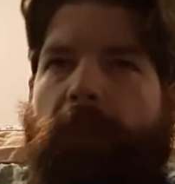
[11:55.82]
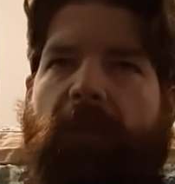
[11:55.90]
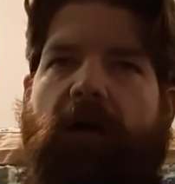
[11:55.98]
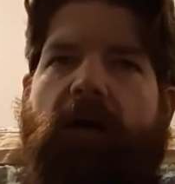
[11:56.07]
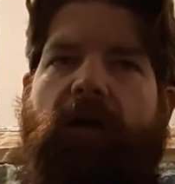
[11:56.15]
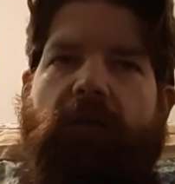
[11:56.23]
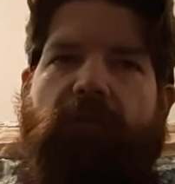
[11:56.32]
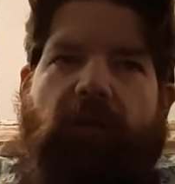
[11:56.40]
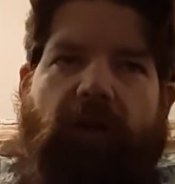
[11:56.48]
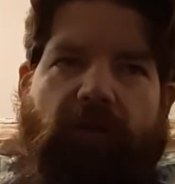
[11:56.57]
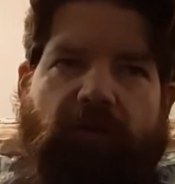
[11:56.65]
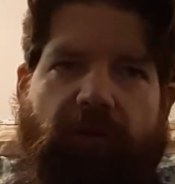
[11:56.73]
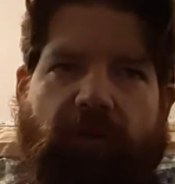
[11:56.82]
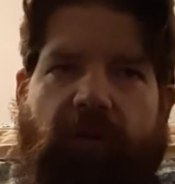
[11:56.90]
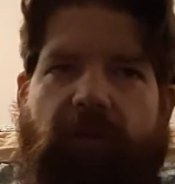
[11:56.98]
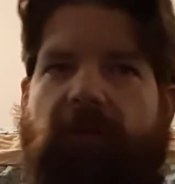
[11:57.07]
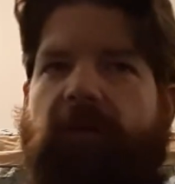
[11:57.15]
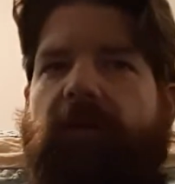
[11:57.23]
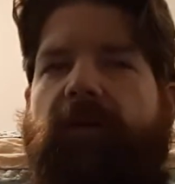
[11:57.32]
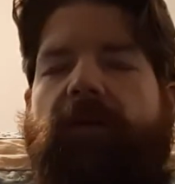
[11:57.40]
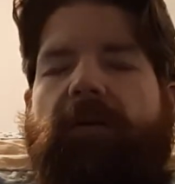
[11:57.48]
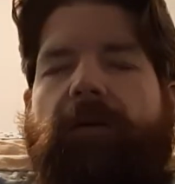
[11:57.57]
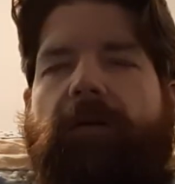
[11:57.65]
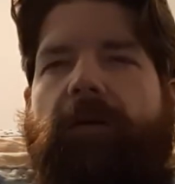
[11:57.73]
to actually
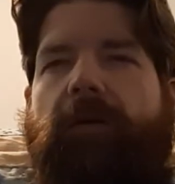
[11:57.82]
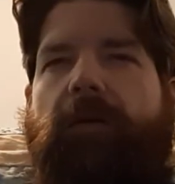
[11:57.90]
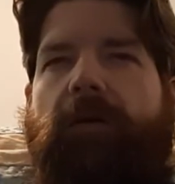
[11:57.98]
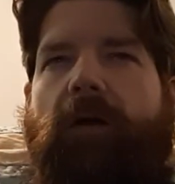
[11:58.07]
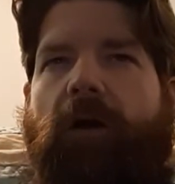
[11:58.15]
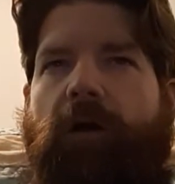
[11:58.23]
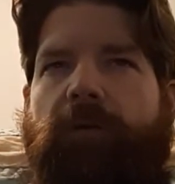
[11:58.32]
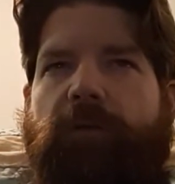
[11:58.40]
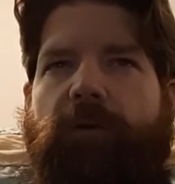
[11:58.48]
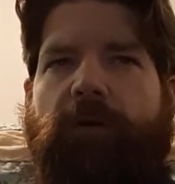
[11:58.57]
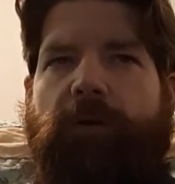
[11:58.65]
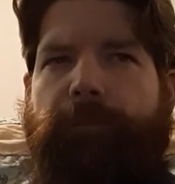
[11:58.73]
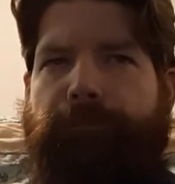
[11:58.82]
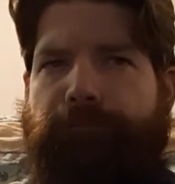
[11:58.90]
offer her.